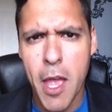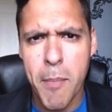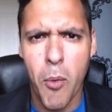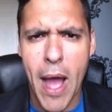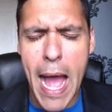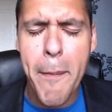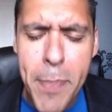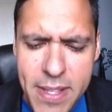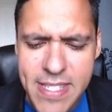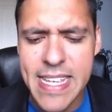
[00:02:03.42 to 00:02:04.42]
But what
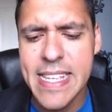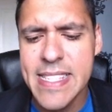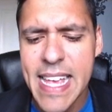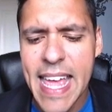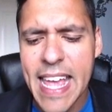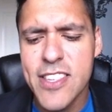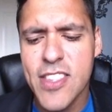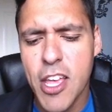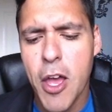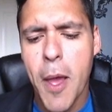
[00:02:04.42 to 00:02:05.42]
happens is
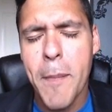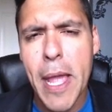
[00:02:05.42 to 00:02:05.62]
that